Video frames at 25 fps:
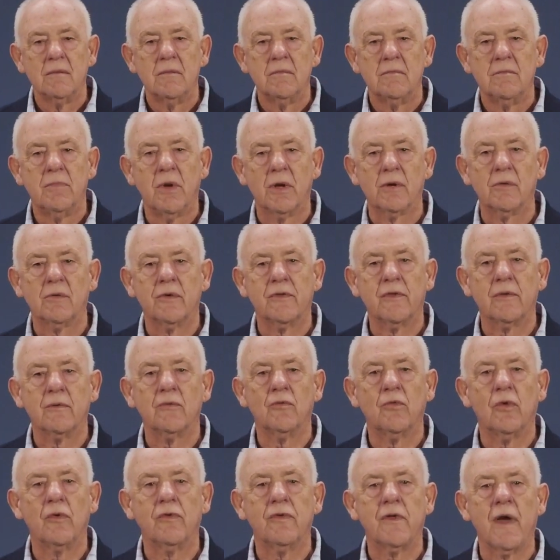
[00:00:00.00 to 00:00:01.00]
But
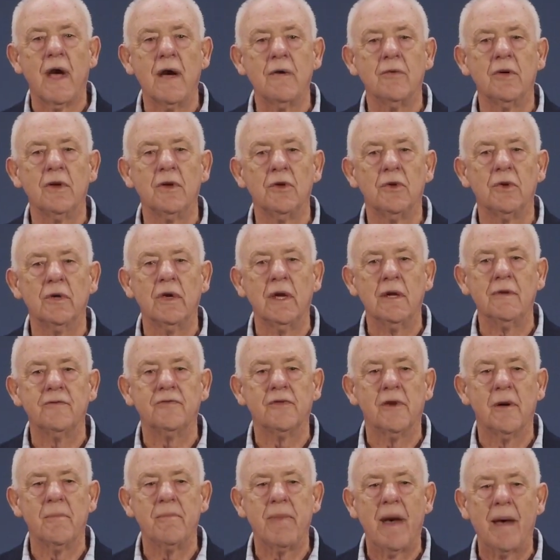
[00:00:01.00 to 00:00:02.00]
they were looking
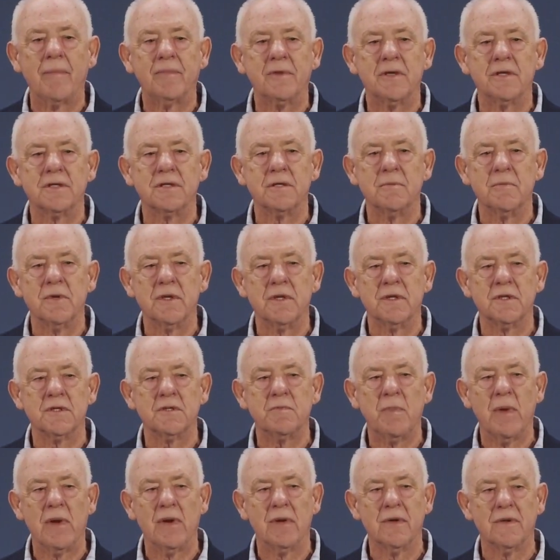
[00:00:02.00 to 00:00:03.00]
for a baptism of the
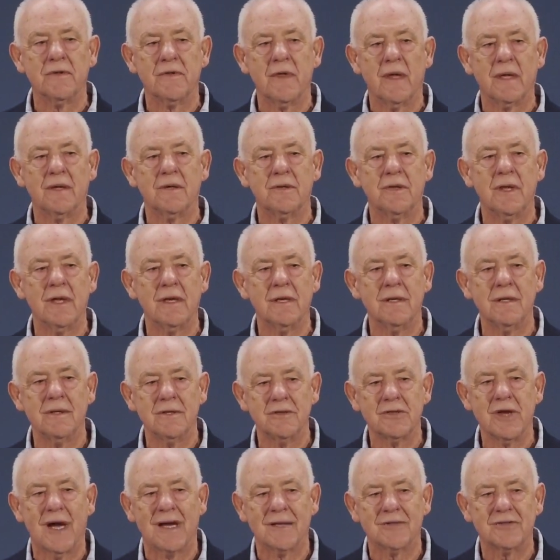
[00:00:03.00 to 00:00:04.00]
Spirit that
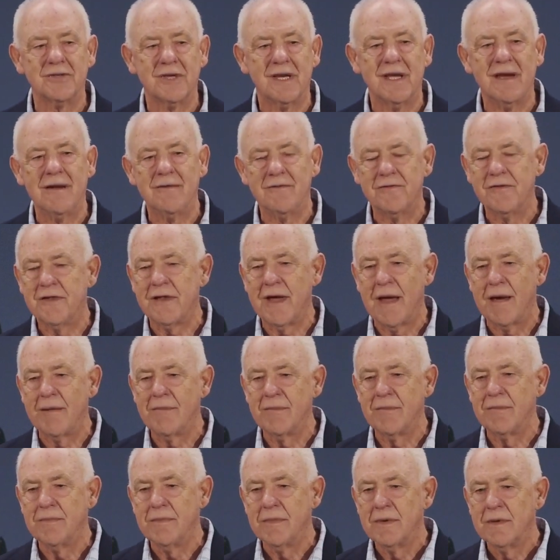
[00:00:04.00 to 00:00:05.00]
didn't just give
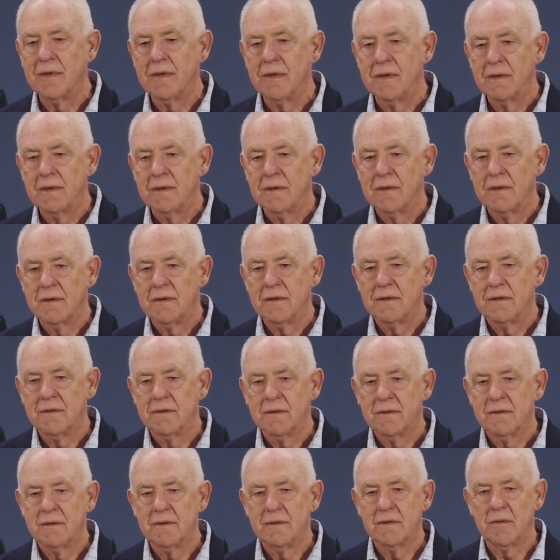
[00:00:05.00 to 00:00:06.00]
them
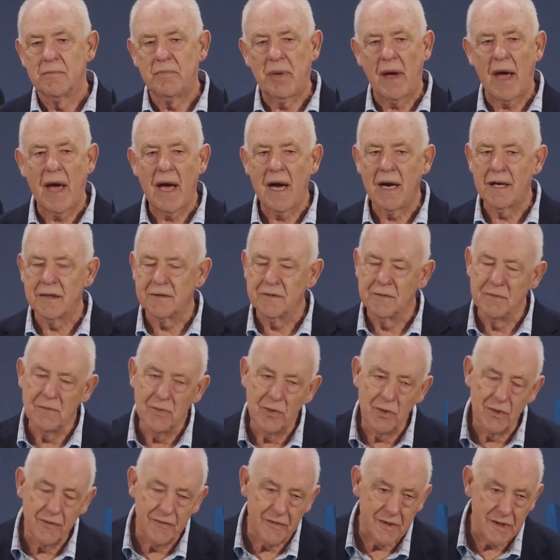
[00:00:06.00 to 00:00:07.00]
the power to
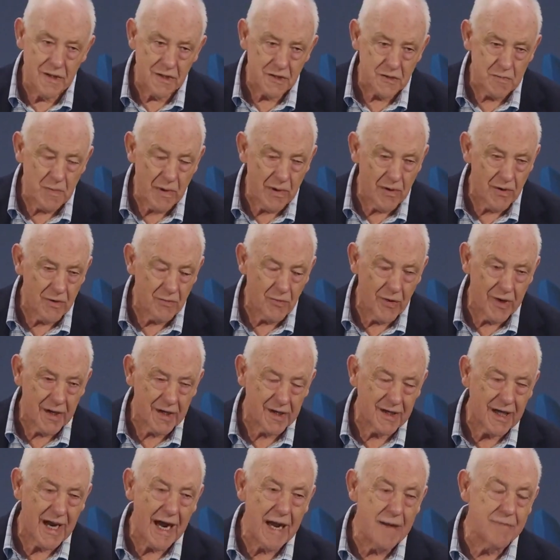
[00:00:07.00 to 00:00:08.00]
move in the Spirit when
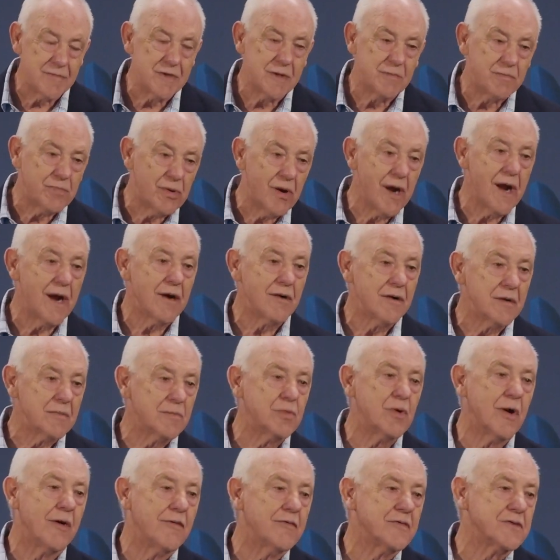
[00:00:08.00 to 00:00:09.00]
it came to prayer
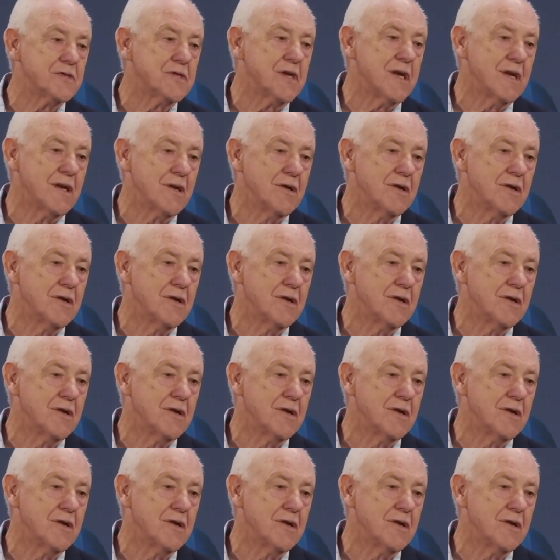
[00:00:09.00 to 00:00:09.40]
and prophecy and